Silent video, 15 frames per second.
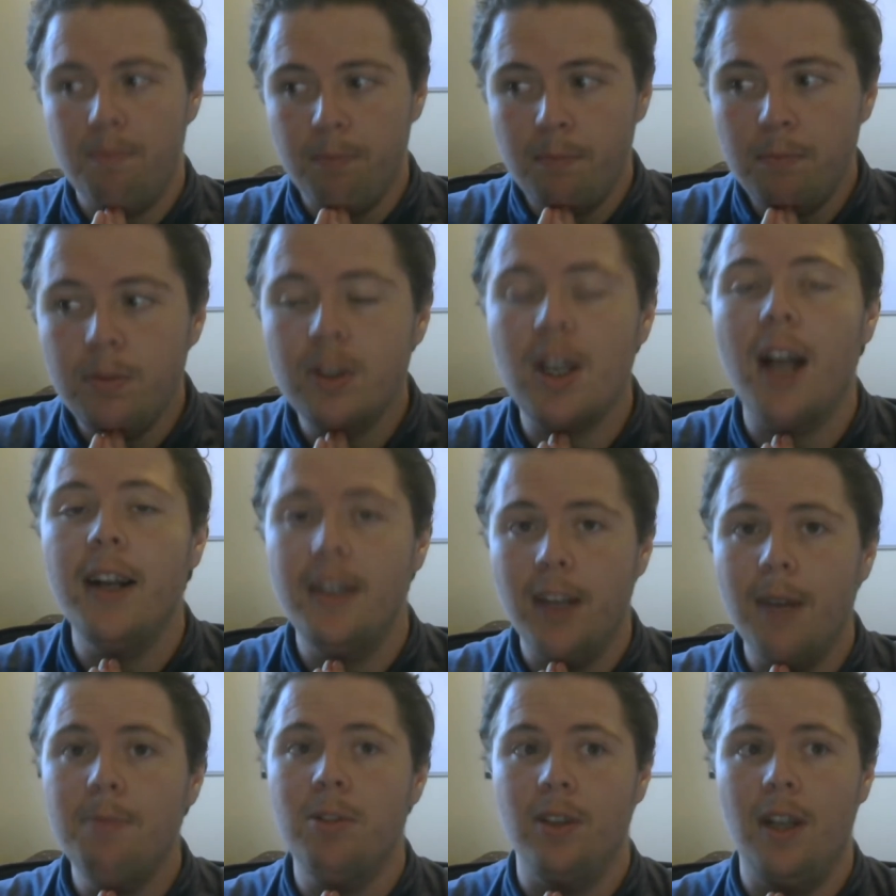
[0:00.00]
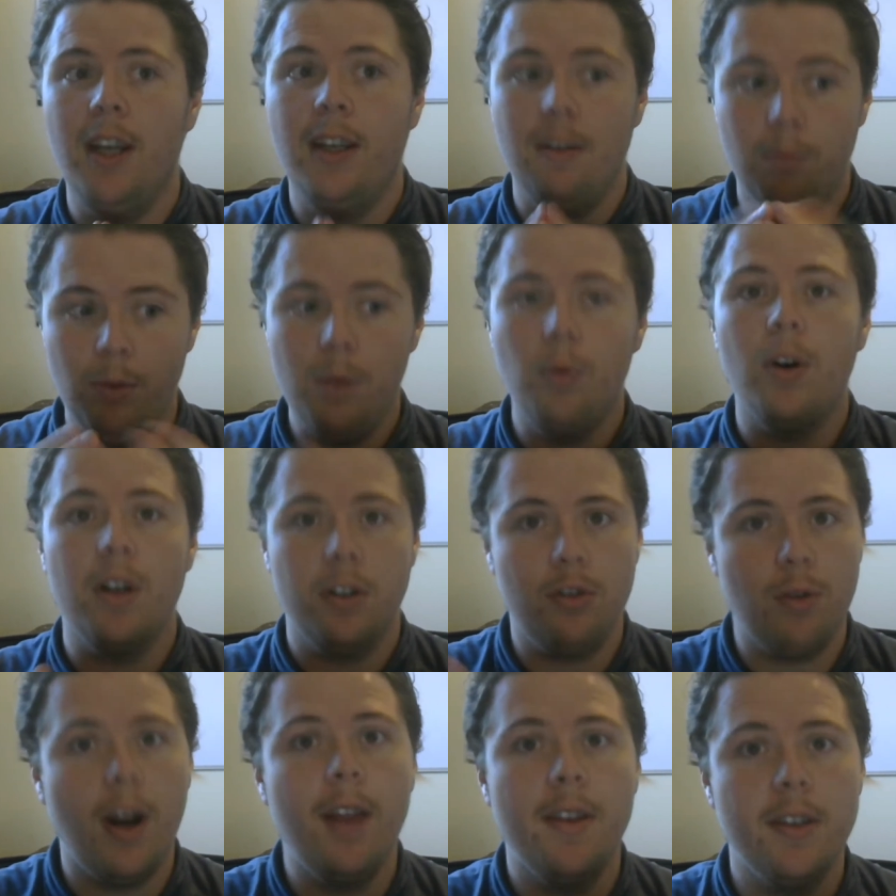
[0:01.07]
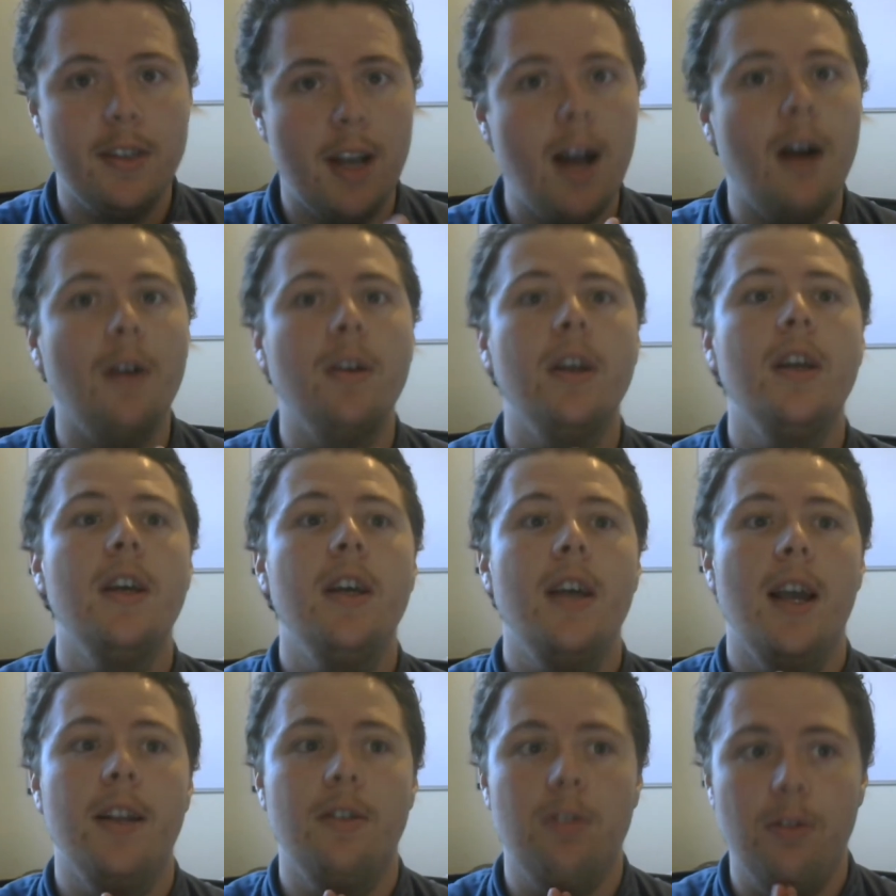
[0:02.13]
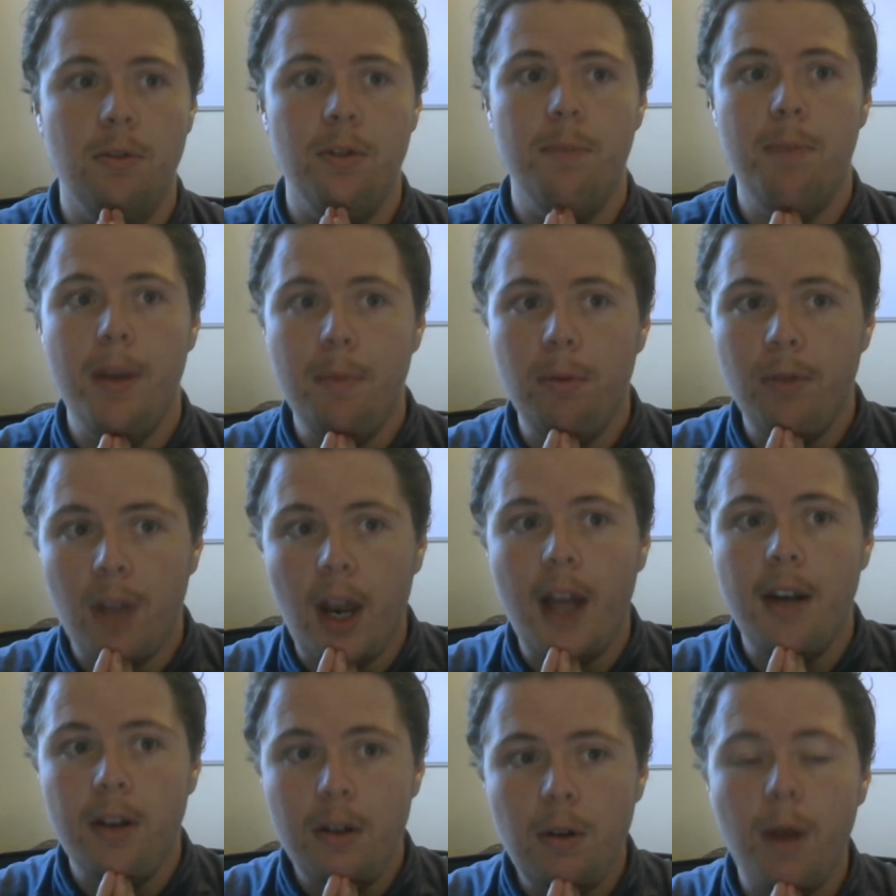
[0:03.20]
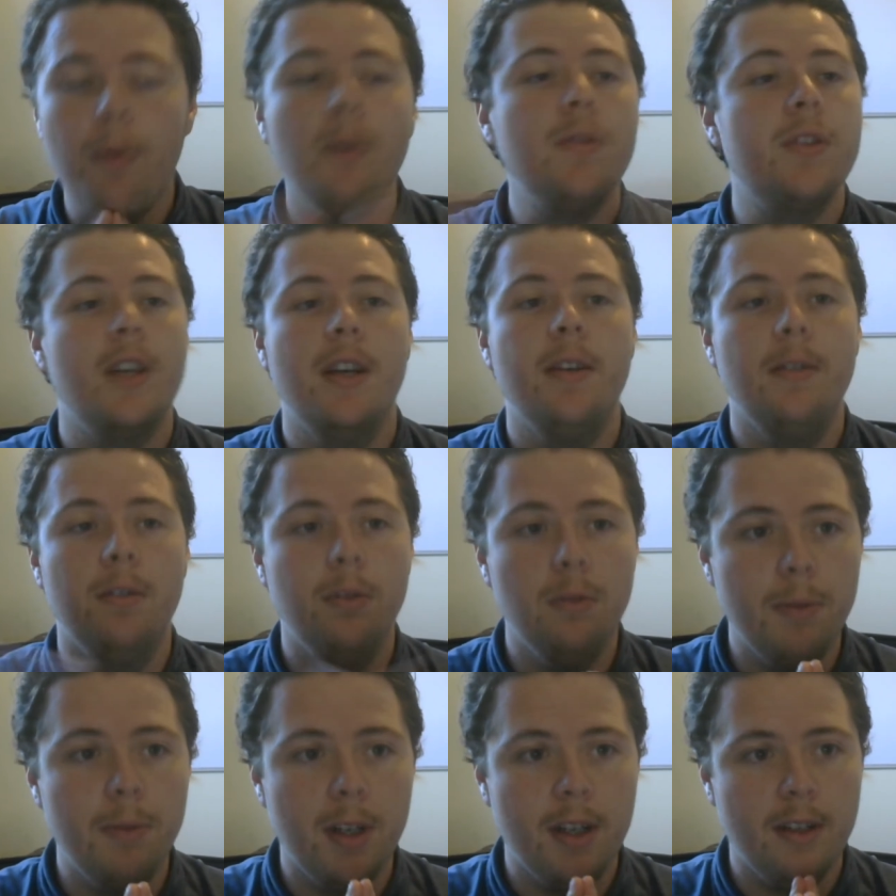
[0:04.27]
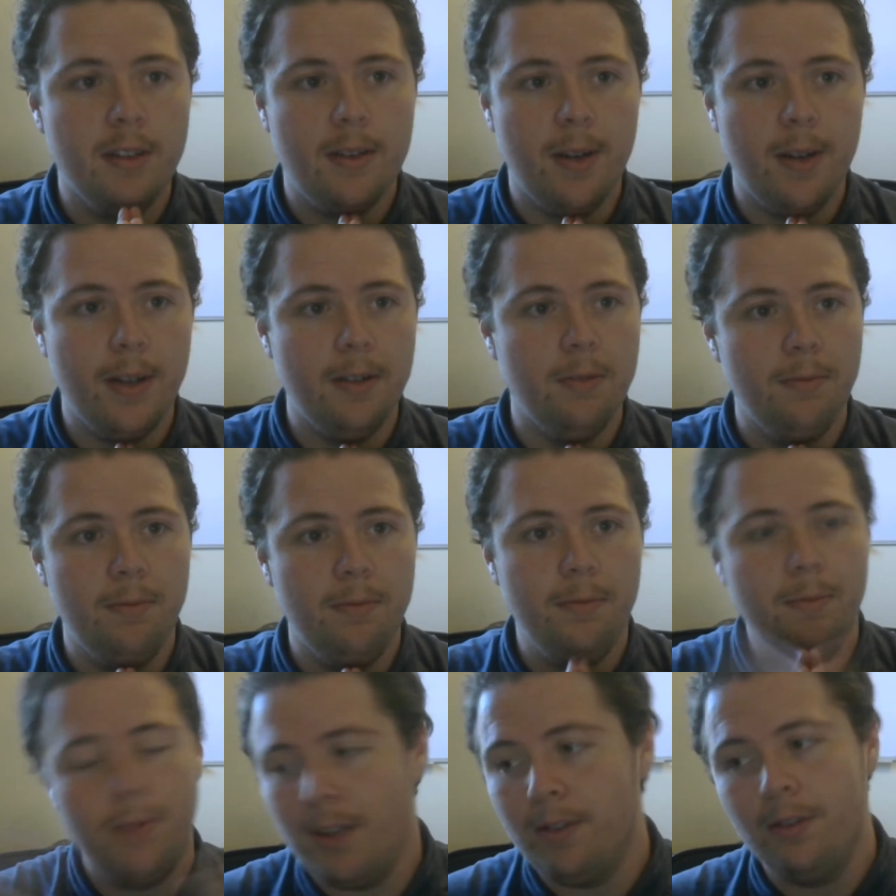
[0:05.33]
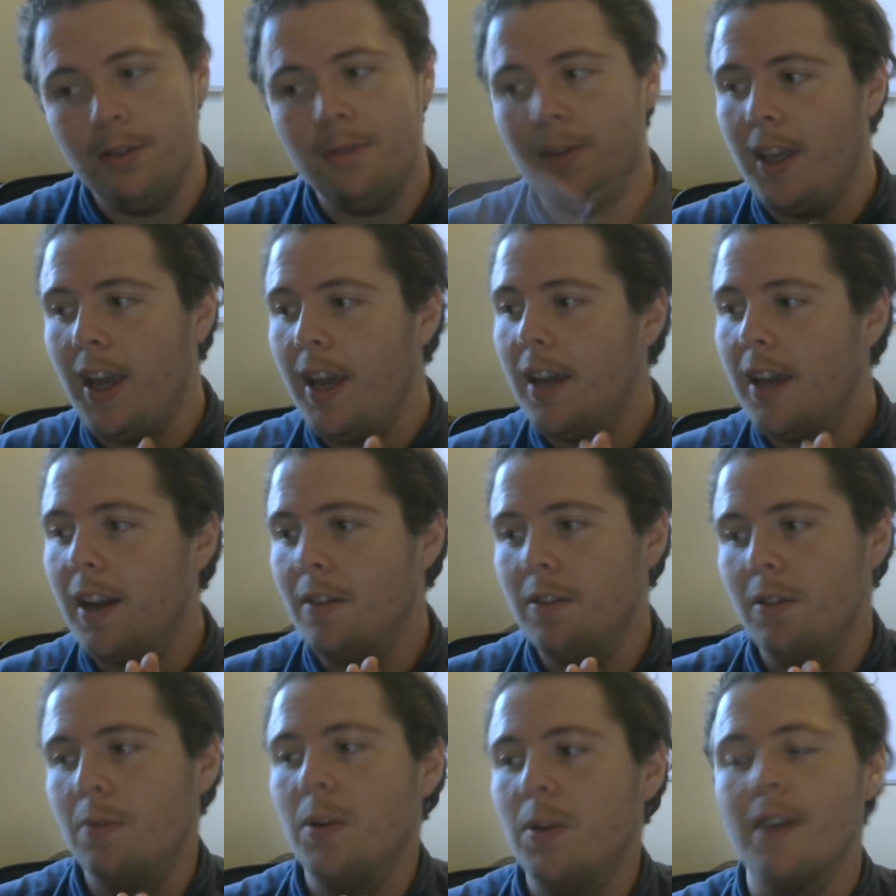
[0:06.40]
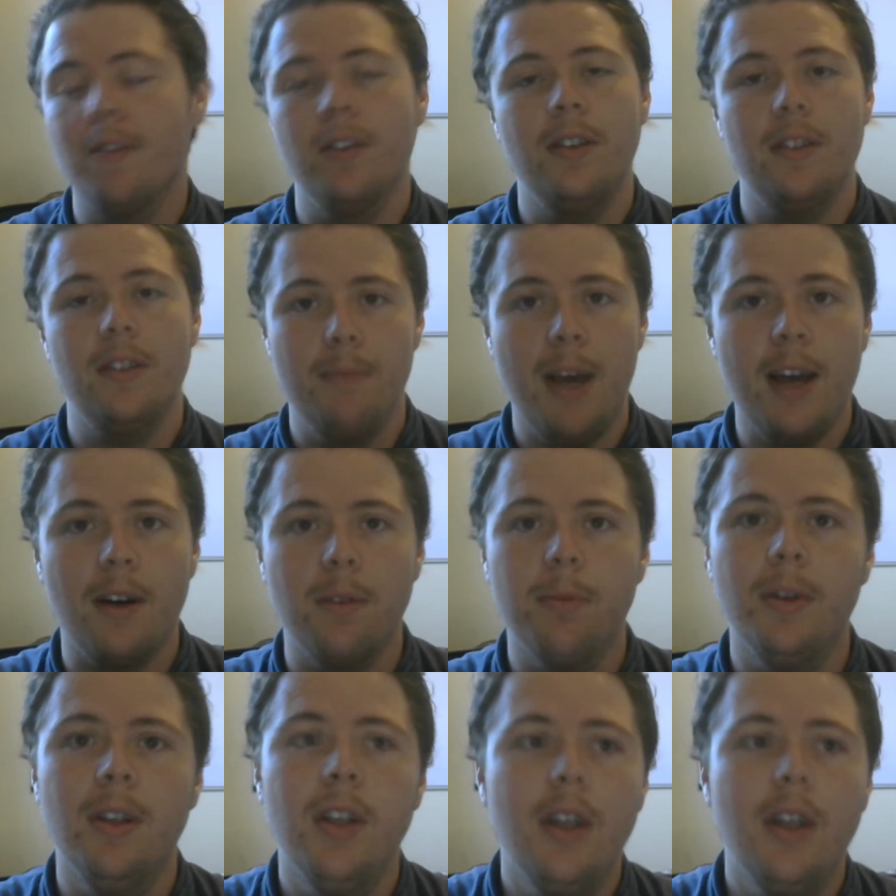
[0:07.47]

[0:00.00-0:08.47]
signed up to we want to try this out. And so the people that I knew, I won't say who because I don't know if I can, I don't know, whatever, it doesn't matter, but